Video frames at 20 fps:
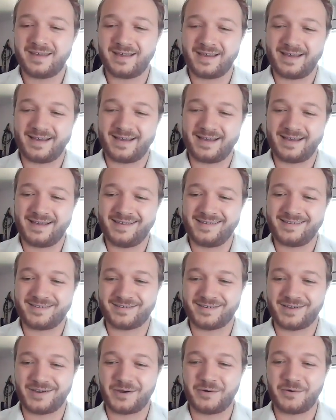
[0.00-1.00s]
Uh,
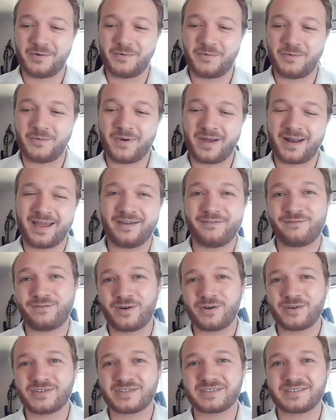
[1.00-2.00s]
so when I
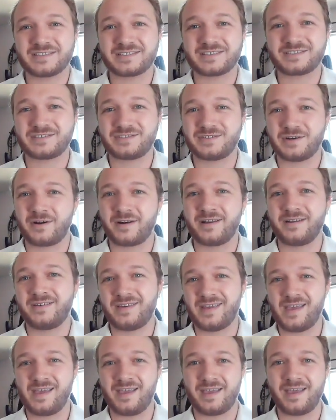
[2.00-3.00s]
first started
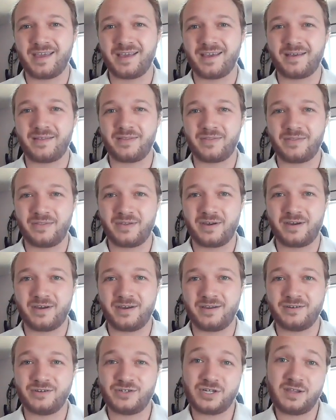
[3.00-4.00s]
taking
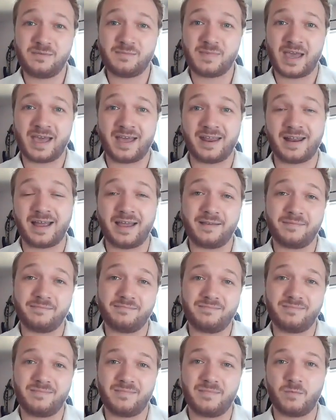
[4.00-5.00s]
the GMAT, I
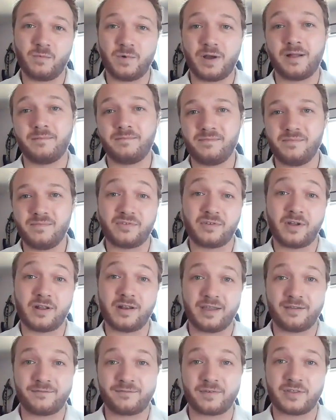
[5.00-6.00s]
well
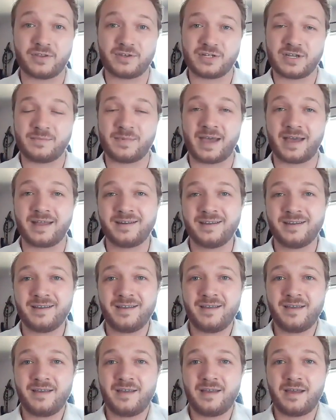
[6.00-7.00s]
studying for the GMAT,
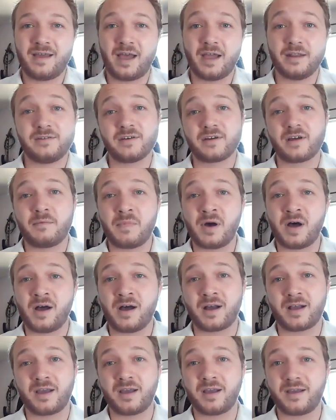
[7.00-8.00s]
I took a
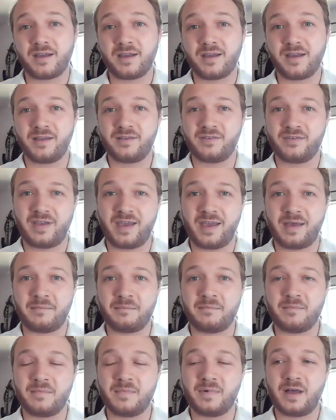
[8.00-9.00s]
mock
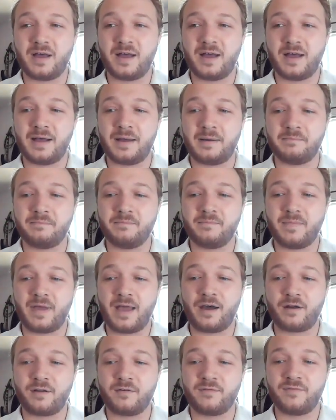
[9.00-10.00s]
exam um,
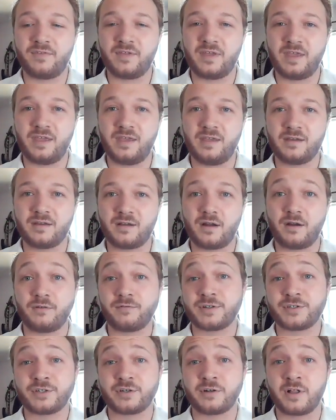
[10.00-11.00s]
out of the
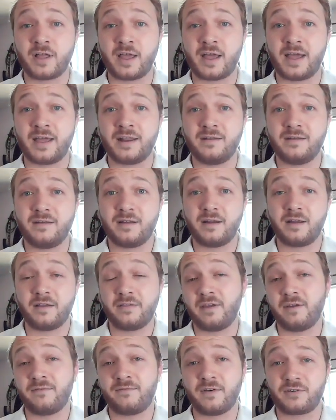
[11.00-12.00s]
original guide, uh,
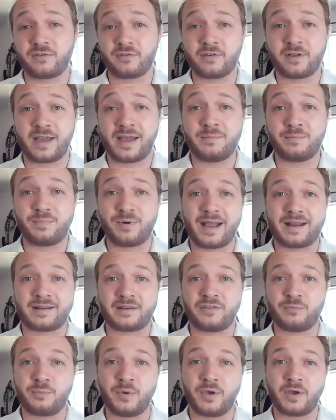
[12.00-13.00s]
the official guide
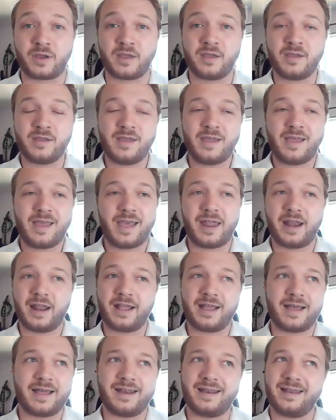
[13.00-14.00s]
practice book, and I
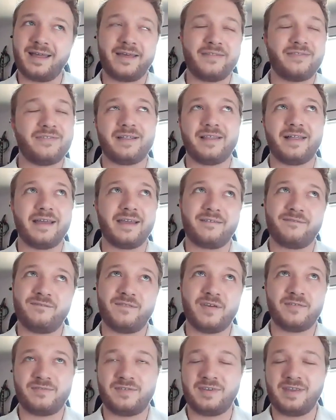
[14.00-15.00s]
got I think like
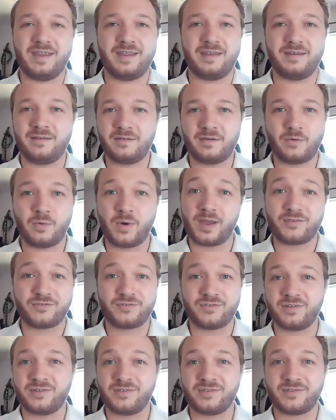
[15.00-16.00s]
15
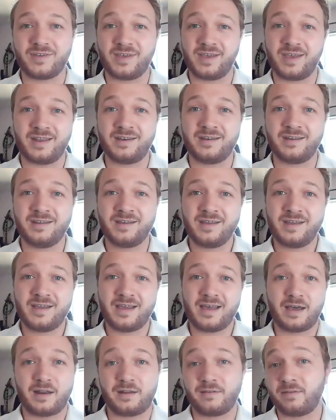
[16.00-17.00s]
questions in
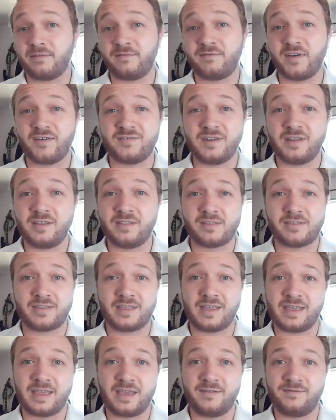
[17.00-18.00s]
out of the 50 that
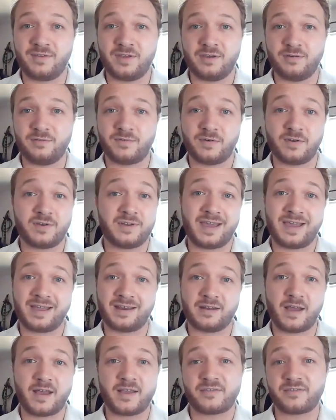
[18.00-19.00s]
they give you for
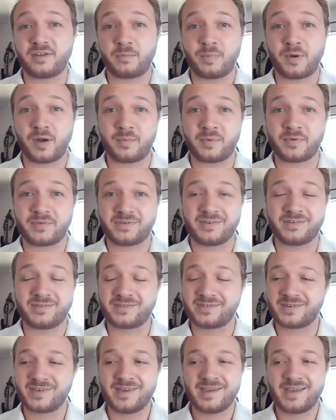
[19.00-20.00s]
diagnostic
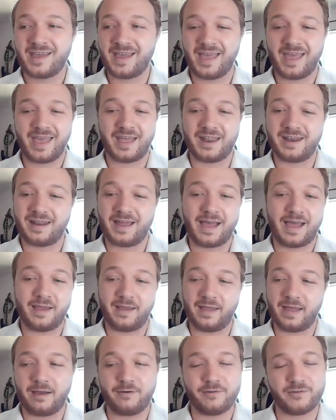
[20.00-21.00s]
purposes. And
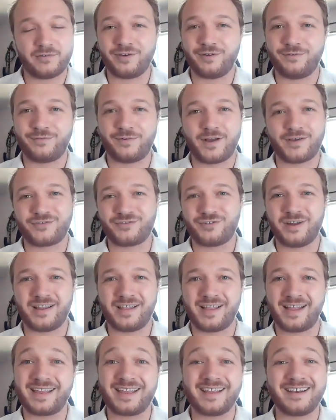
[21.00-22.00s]
I, I was so frustrated.
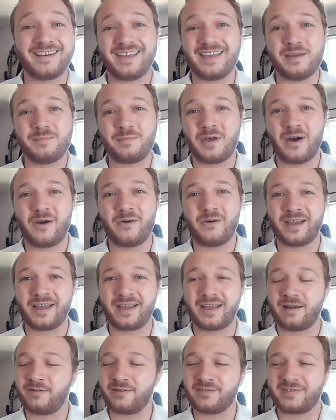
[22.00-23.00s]
I couldn't keep going.
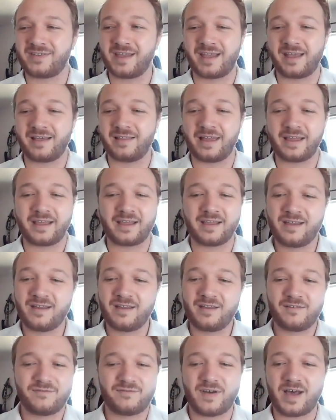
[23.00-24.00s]
I was taking like
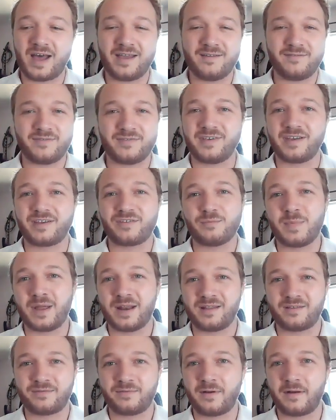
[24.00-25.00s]
five, six
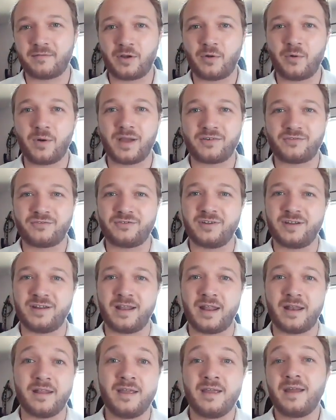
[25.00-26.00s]
minutes for every question.
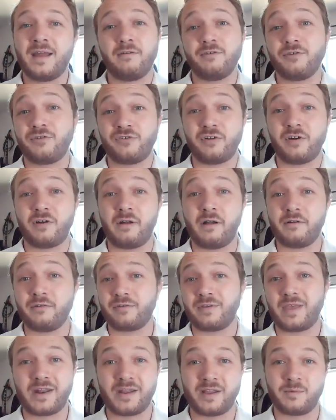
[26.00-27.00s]
And I was sure I was
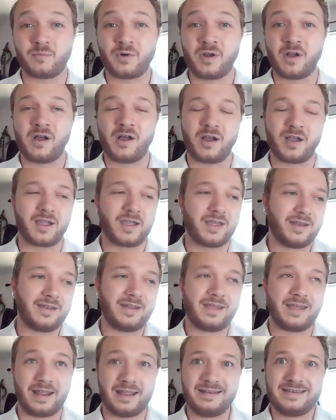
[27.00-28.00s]
getting them wrong. And,
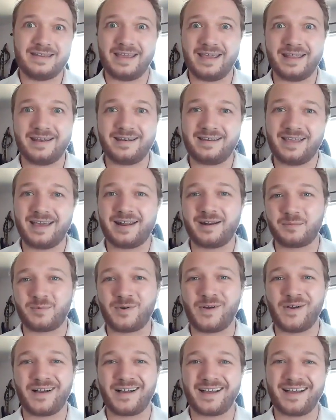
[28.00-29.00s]
and I did get them
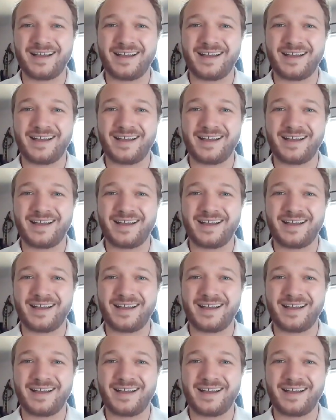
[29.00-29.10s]
wrong.